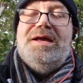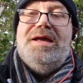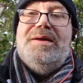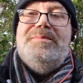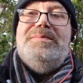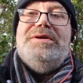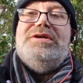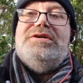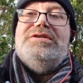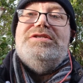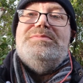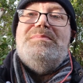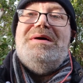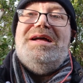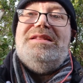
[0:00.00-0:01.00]

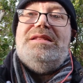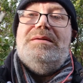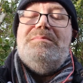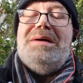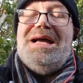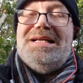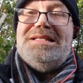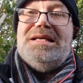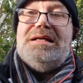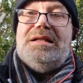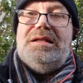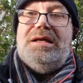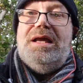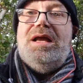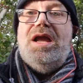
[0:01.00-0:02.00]
Because
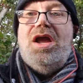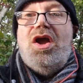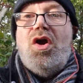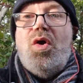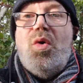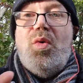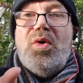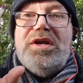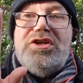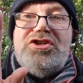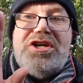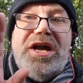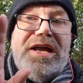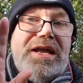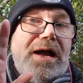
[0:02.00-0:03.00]
mathematically,
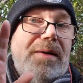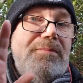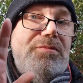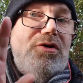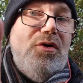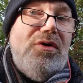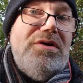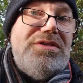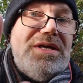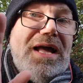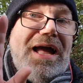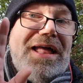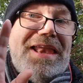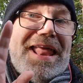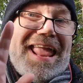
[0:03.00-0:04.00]
which I am not
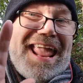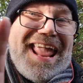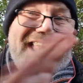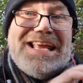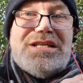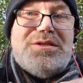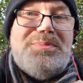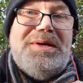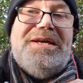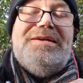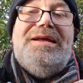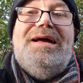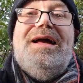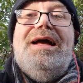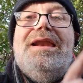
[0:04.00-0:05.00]
an expert
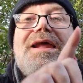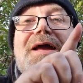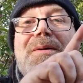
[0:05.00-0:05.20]
at,